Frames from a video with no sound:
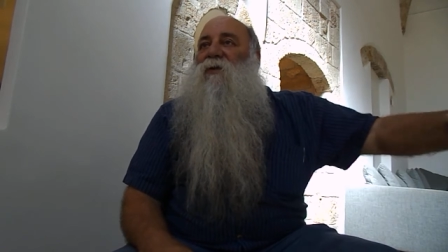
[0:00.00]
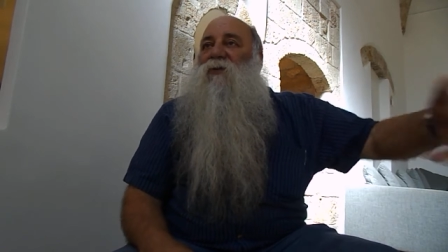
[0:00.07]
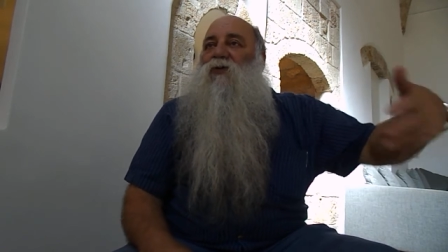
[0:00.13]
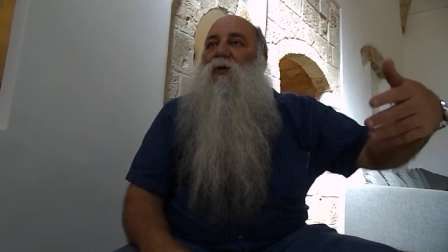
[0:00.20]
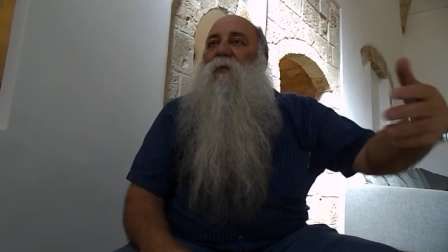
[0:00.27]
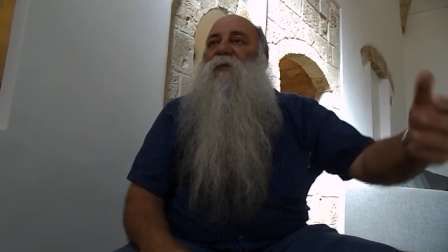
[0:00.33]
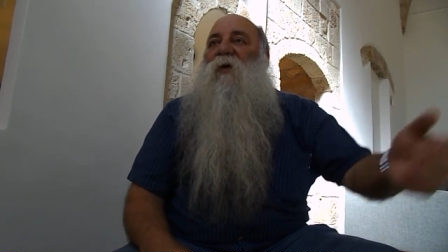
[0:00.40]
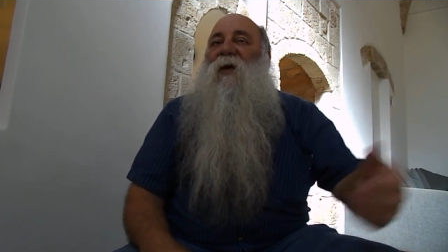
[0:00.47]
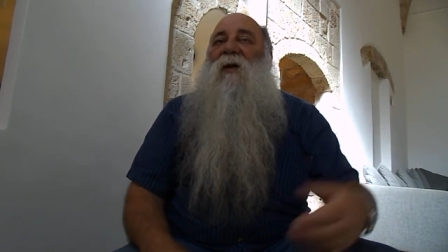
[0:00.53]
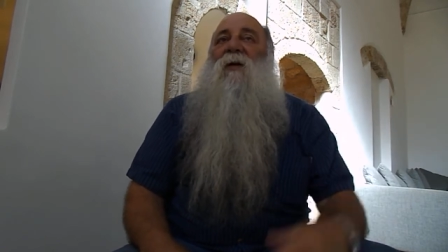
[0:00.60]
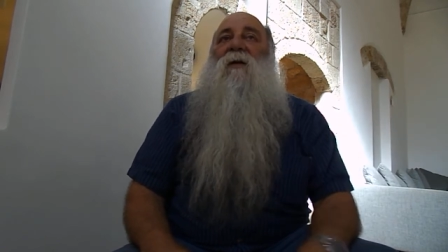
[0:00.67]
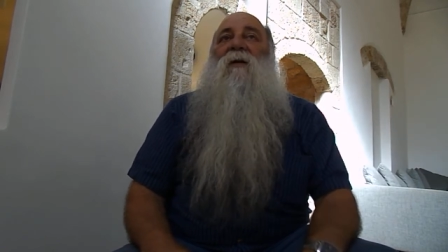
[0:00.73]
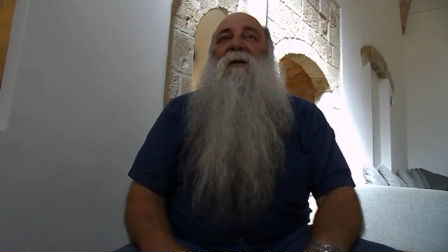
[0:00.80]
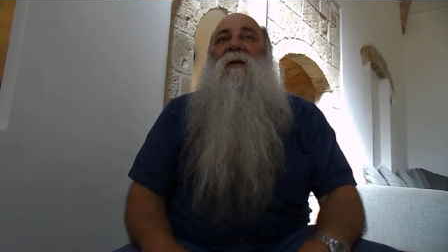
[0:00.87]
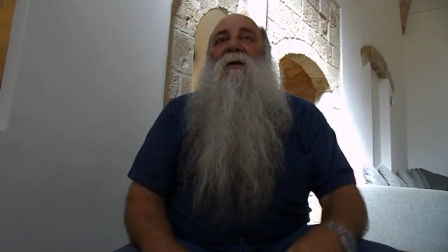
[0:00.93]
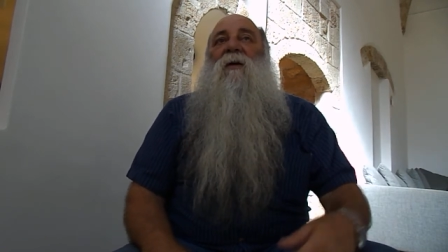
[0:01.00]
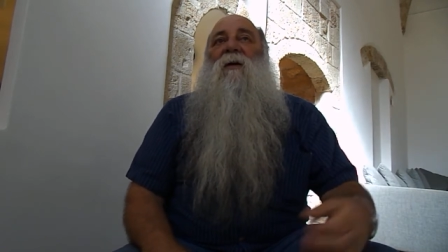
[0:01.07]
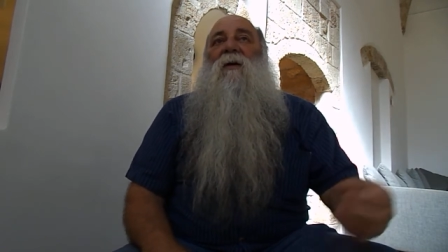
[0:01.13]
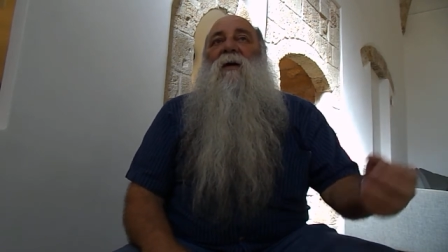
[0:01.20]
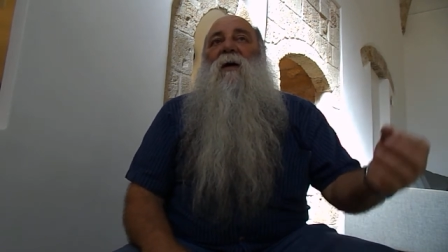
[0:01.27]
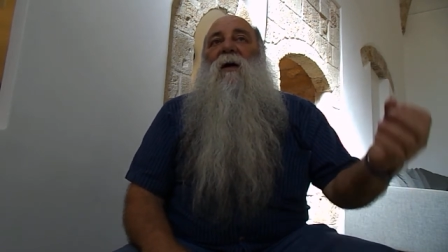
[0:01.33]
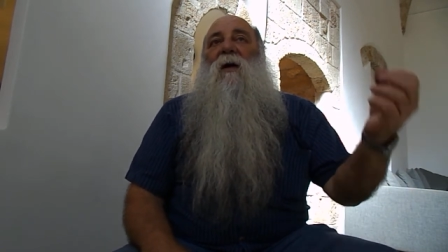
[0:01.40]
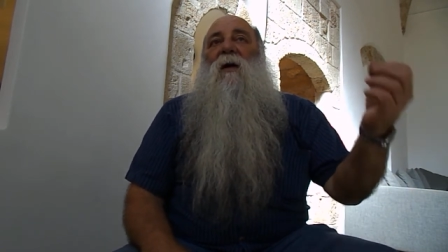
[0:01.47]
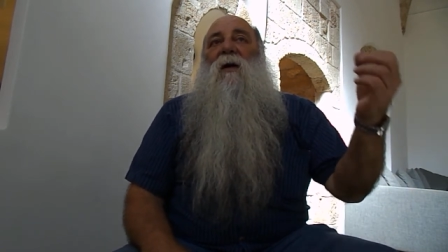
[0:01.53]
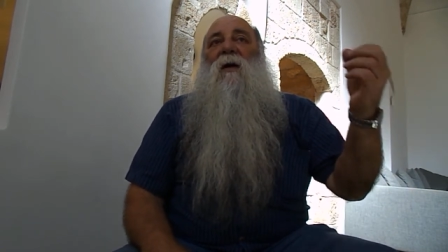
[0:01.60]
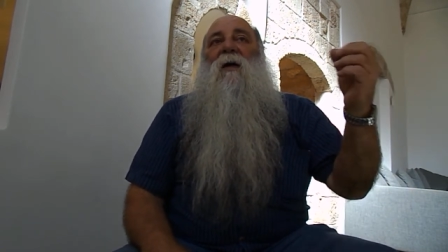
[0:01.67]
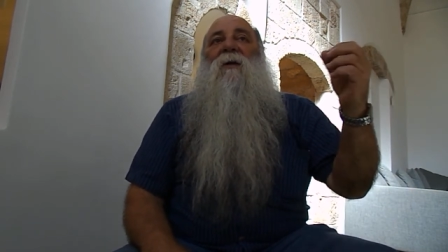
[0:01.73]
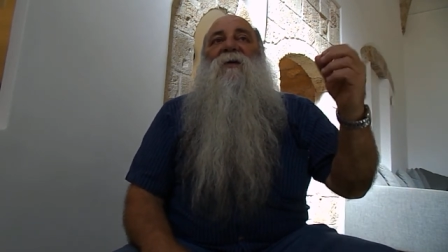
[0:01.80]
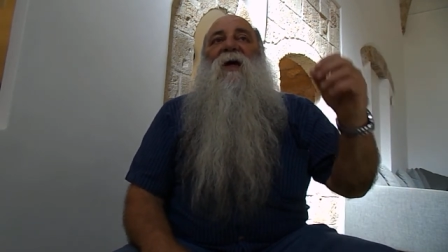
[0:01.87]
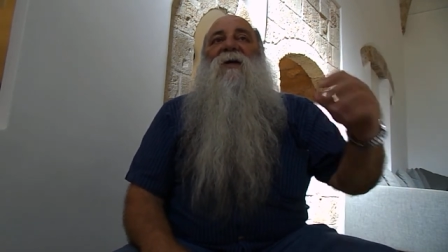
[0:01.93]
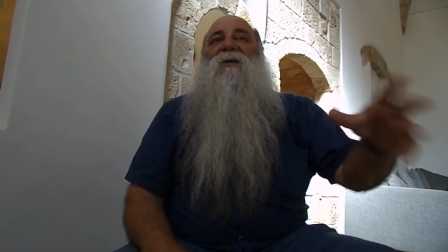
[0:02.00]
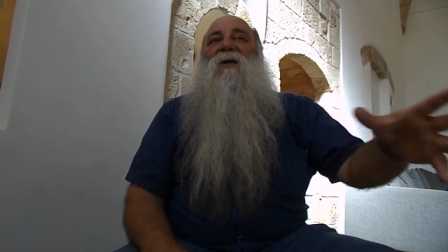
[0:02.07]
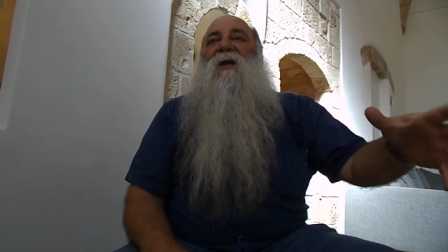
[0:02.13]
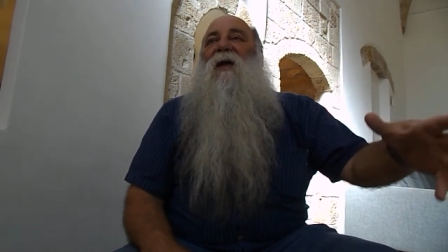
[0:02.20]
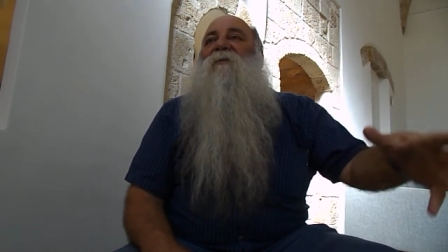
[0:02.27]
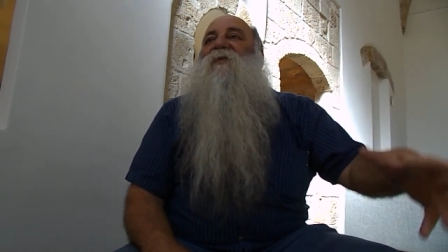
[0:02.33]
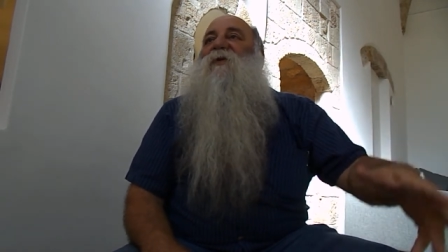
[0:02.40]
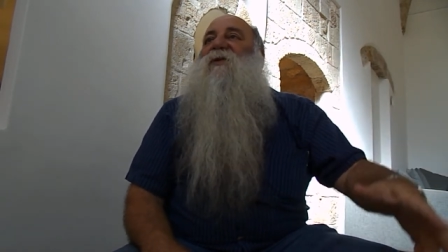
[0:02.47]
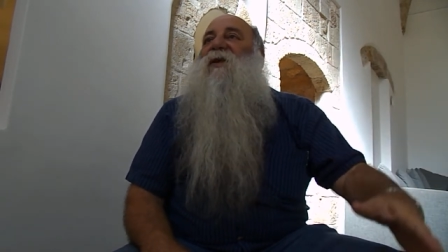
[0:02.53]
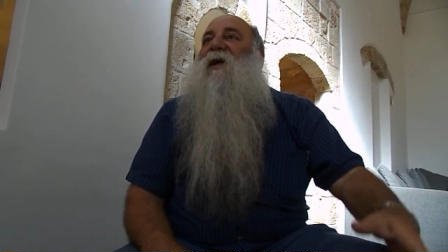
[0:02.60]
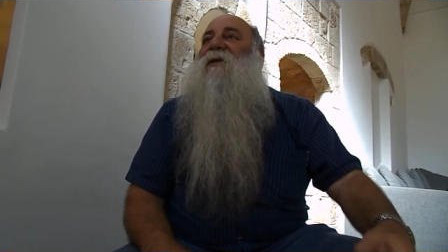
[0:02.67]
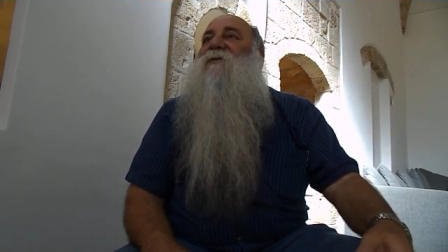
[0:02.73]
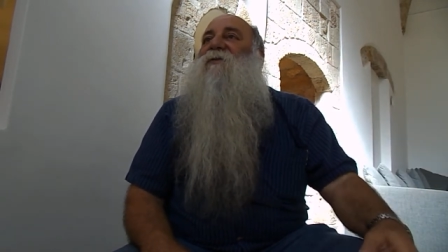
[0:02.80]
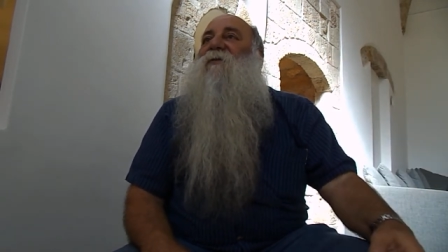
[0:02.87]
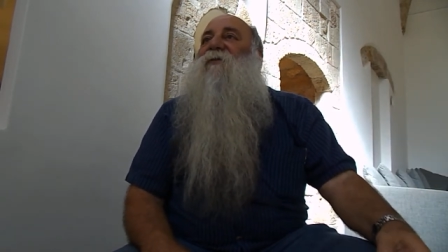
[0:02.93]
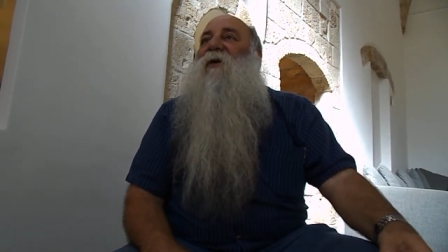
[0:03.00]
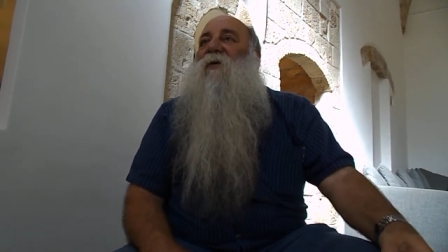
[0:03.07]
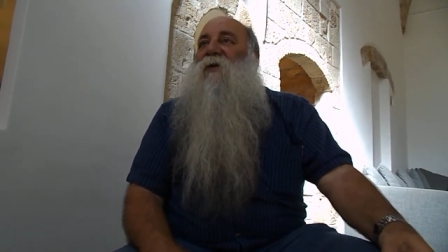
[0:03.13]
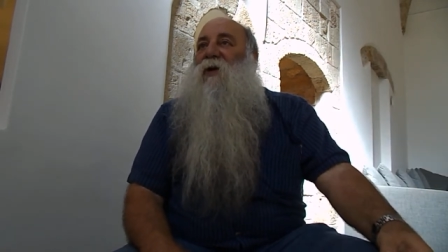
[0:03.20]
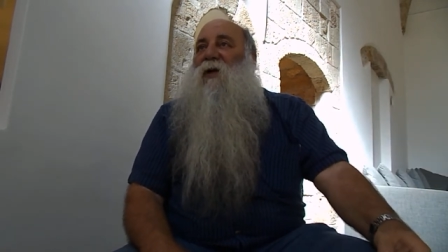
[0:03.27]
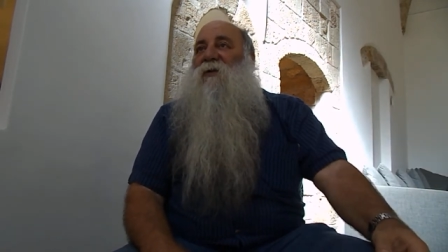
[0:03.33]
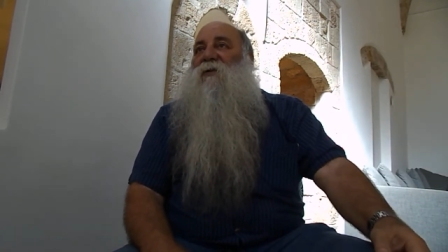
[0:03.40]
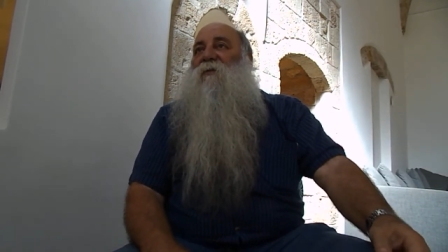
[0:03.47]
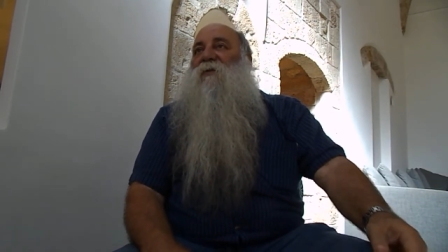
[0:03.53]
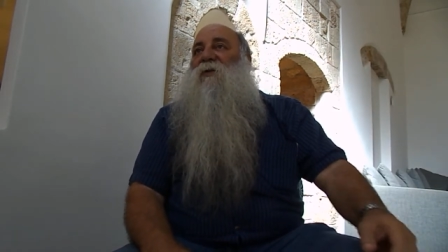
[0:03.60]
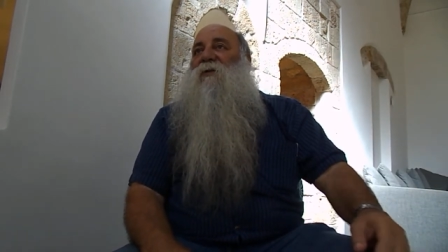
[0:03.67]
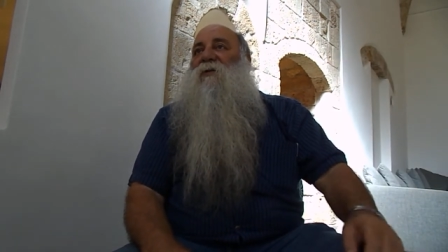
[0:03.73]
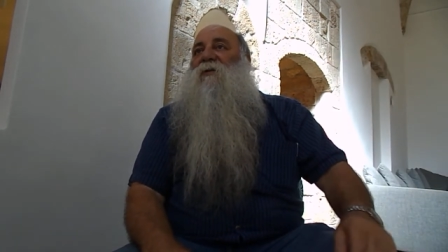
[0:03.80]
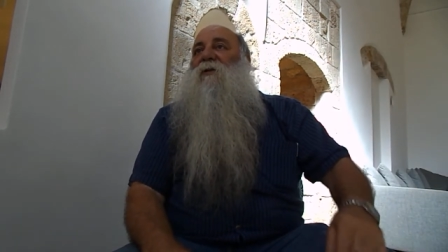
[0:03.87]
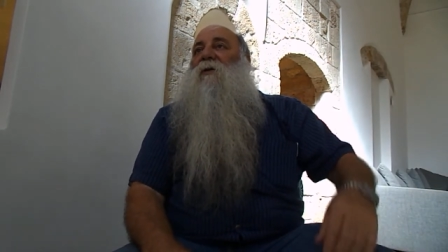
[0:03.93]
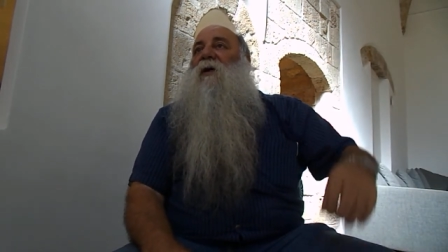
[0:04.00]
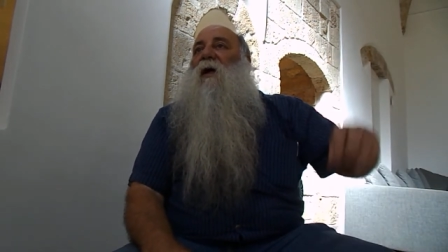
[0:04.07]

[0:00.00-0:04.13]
drop in. 99% of our customers